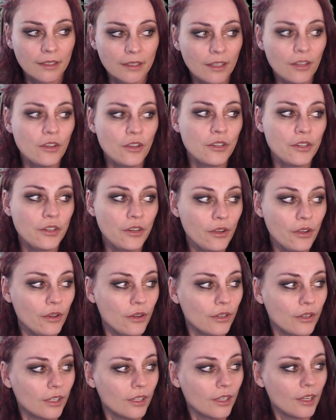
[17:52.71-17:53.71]
Oh
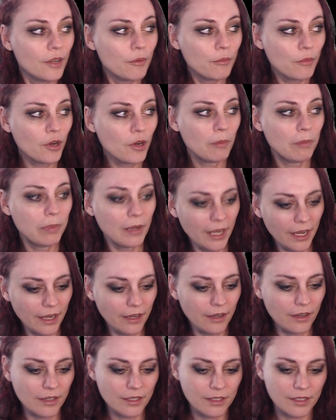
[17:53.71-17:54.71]
no, more
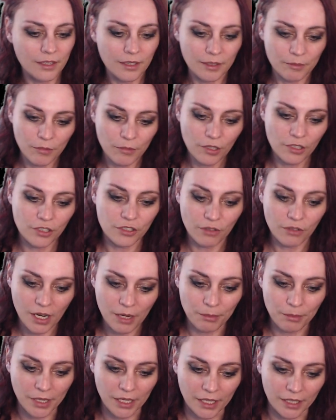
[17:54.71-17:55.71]
players, more
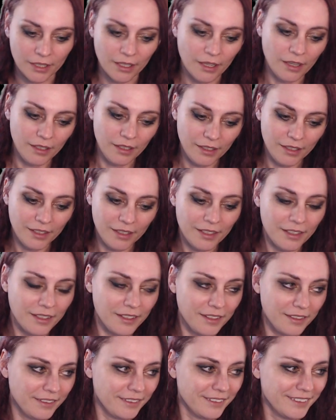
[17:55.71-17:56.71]
drama. Ah!